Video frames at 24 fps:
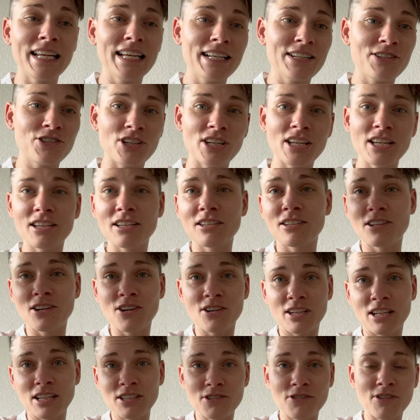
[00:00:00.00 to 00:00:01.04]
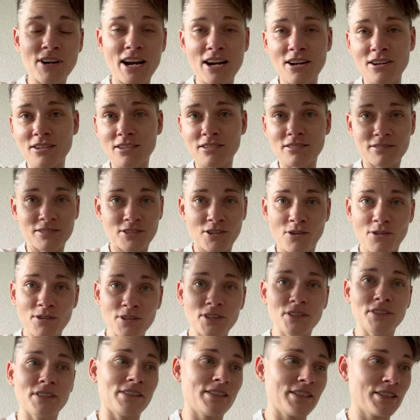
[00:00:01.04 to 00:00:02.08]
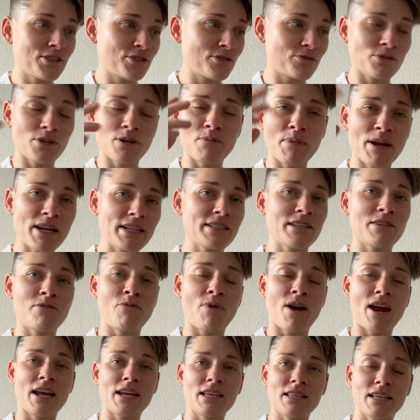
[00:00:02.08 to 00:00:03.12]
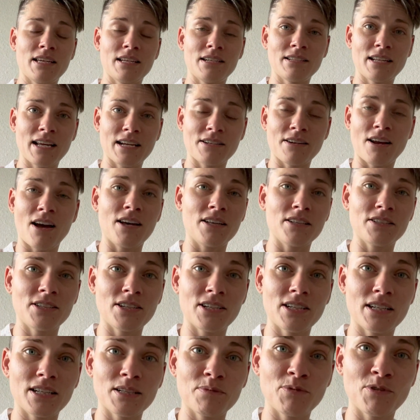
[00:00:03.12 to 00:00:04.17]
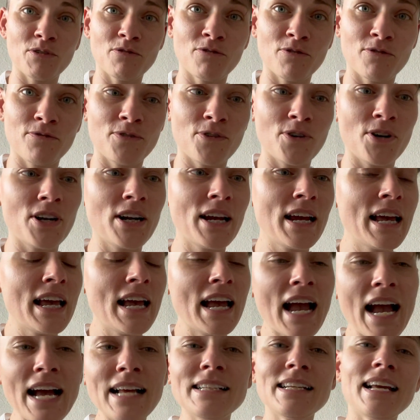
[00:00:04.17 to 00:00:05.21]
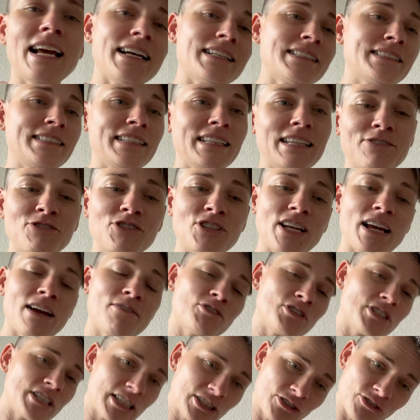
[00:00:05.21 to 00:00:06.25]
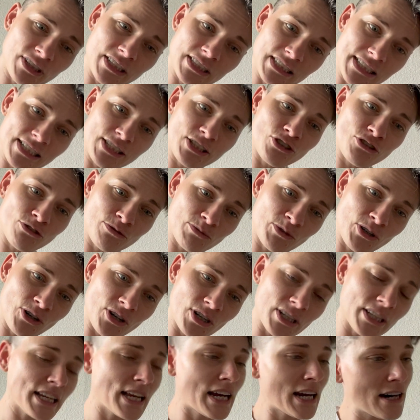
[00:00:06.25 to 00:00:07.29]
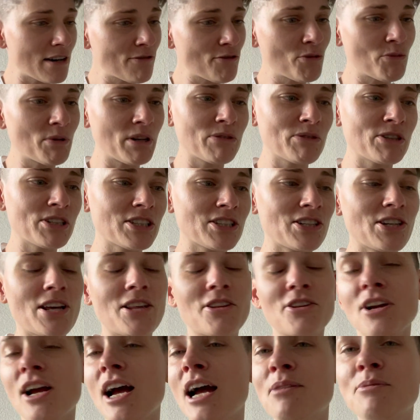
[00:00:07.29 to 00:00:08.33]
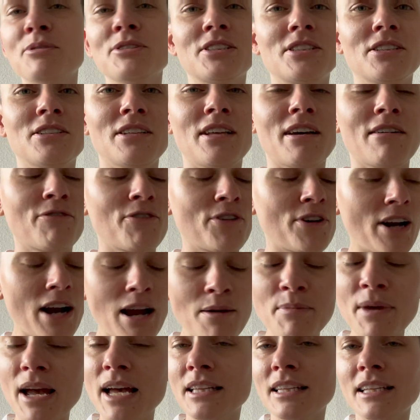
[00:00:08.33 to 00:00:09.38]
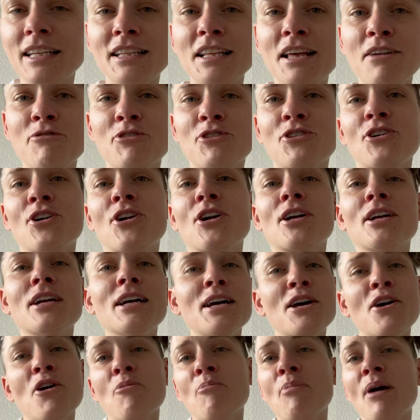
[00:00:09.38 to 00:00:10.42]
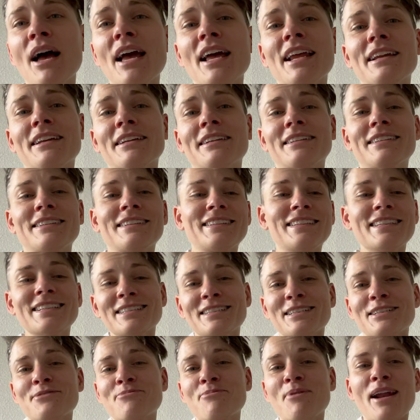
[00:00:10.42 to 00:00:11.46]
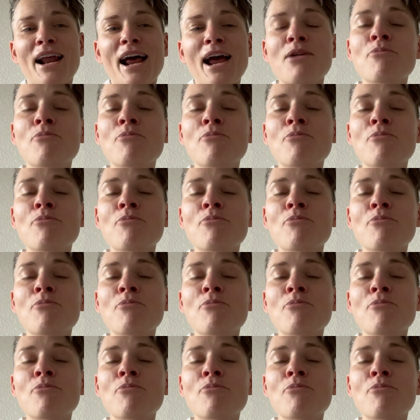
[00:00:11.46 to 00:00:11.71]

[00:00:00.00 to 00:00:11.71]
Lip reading: she gets her hair curled in this amazing way that technology is beautiful for. And yes, if she ever detransitions from curly hair for one reason or another, I will still love her. I'm madly in love with her. But this is what I